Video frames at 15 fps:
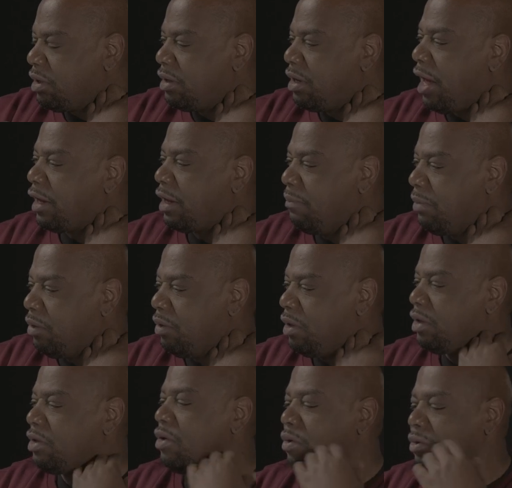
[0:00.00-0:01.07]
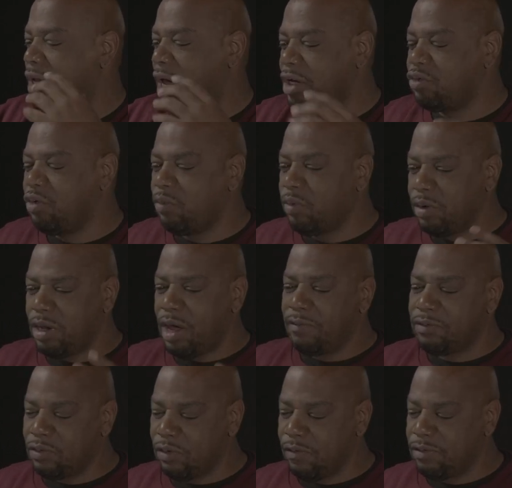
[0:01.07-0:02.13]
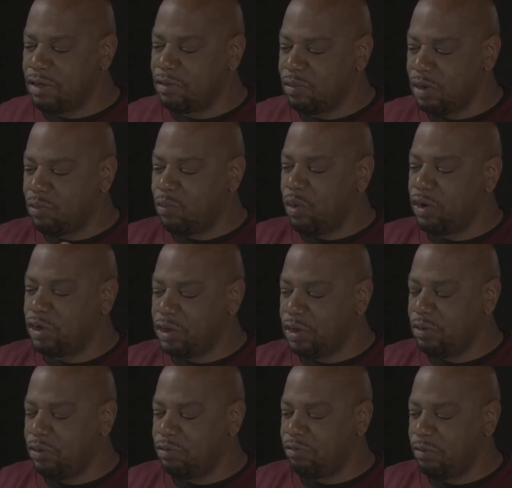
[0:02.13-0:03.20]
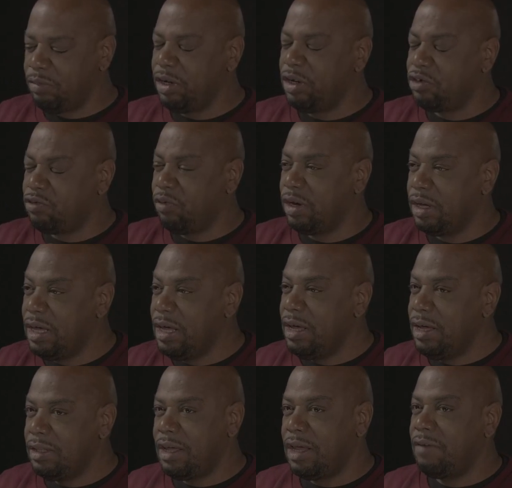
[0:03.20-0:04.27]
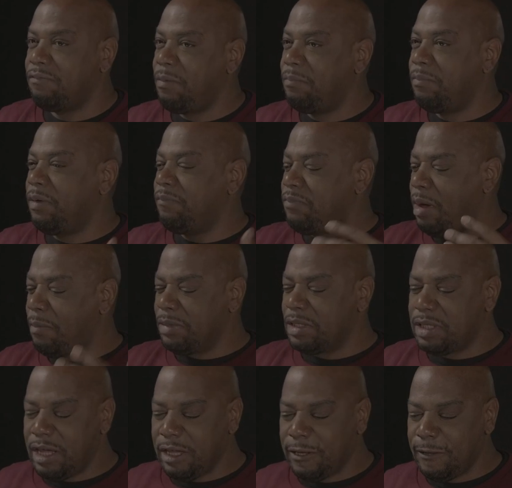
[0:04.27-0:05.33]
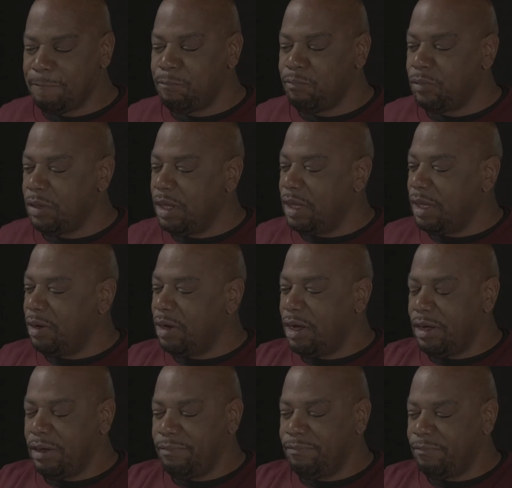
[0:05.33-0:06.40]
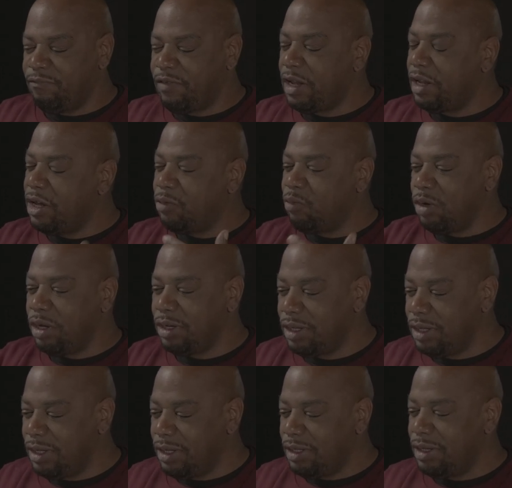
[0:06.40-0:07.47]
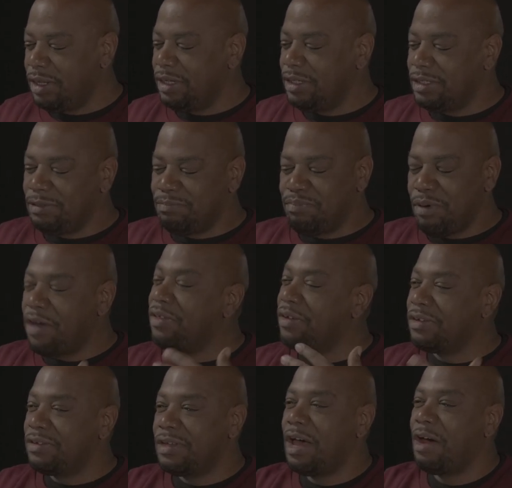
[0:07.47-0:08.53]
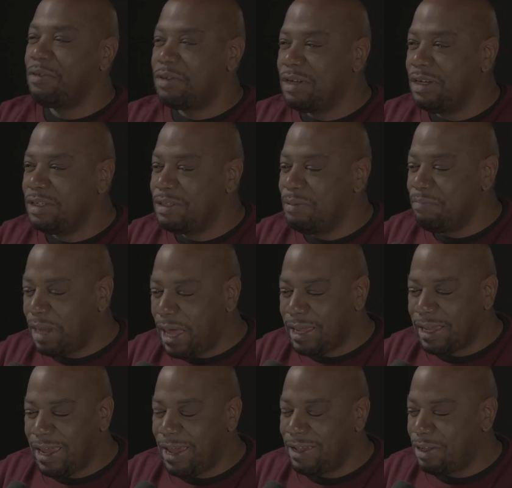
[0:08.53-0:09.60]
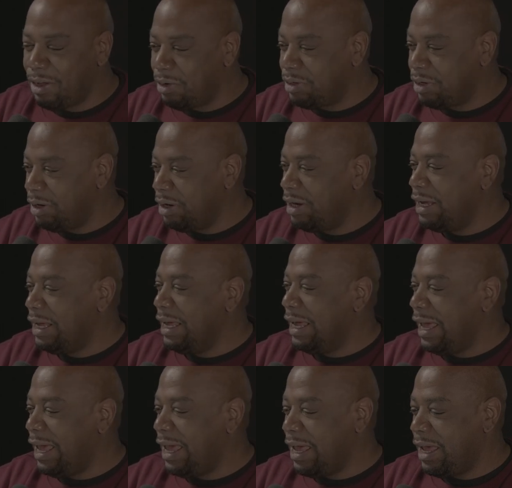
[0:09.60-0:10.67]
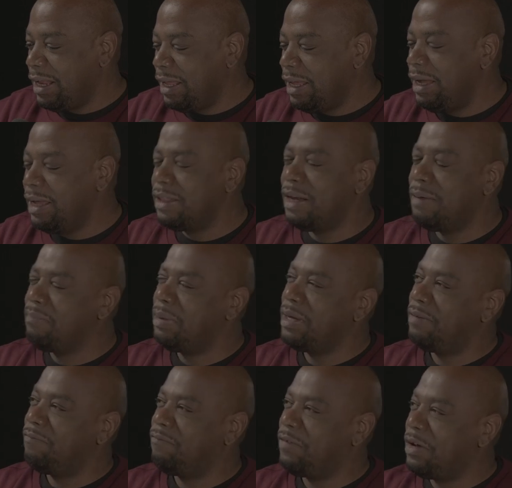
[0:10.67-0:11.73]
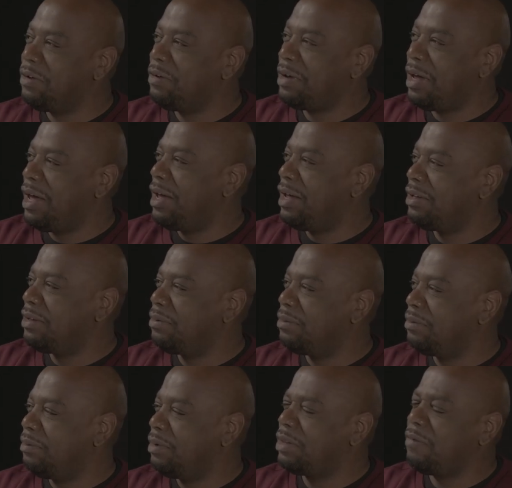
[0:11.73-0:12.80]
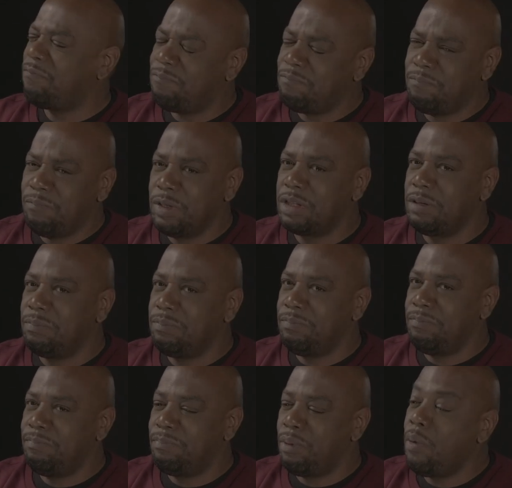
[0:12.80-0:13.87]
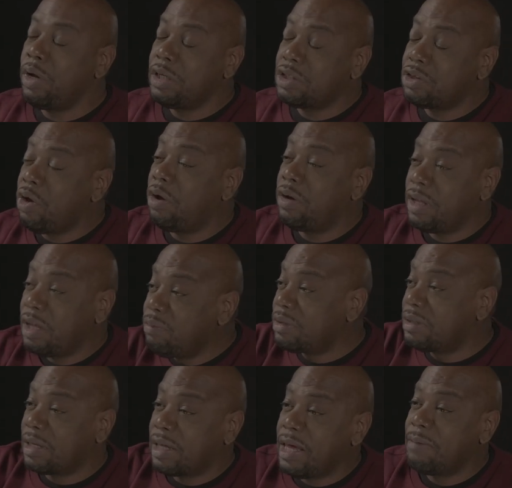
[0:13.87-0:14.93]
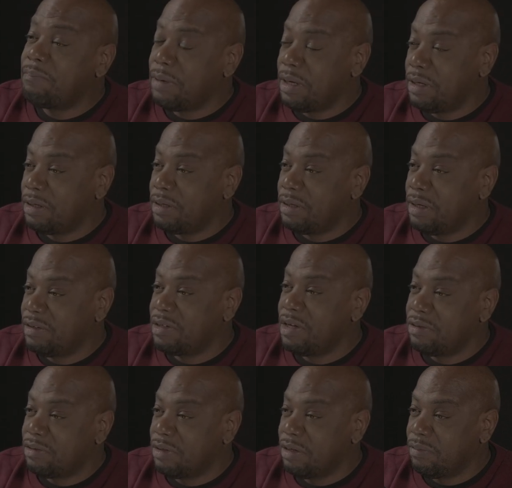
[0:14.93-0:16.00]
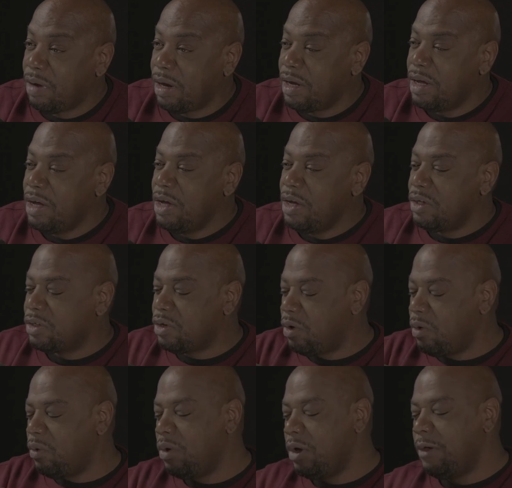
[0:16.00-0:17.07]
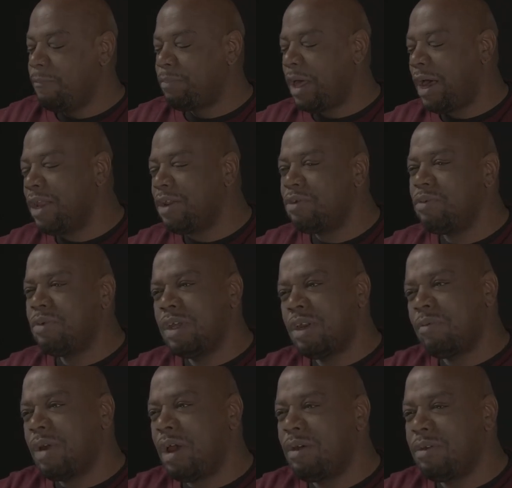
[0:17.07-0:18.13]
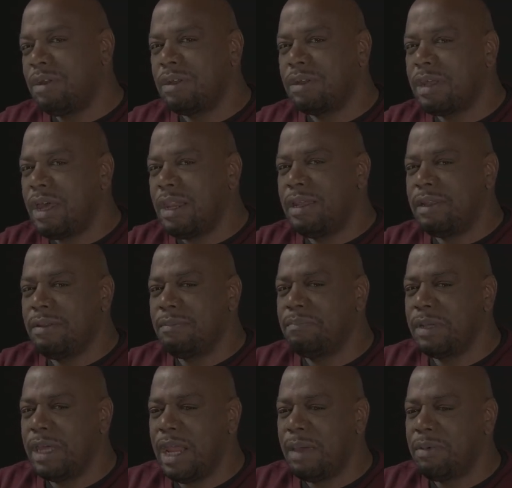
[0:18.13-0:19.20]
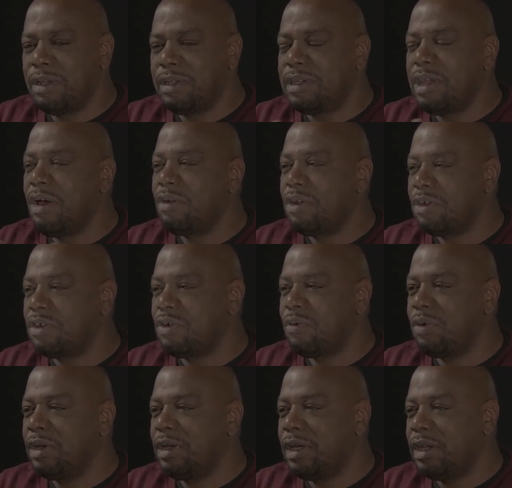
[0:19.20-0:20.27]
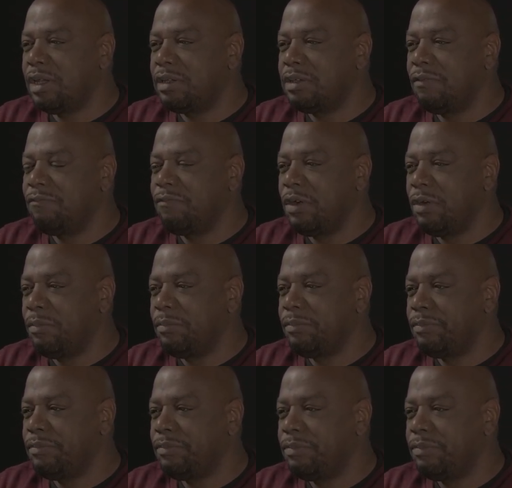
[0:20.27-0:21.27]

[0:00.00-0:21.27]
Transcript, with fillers: was a documentary that told the actual real life story of this Rick Wershe, who's from Detroit, that if I'm not mistaken, uh, fell in with these brothers out there, some black guys out there, and he ended up being fingered as what the what the boys thought he was the kingpin essentially, mm. right? Yeah, yeah. So, how did you get around to kind of being able to tell this story and get it to film?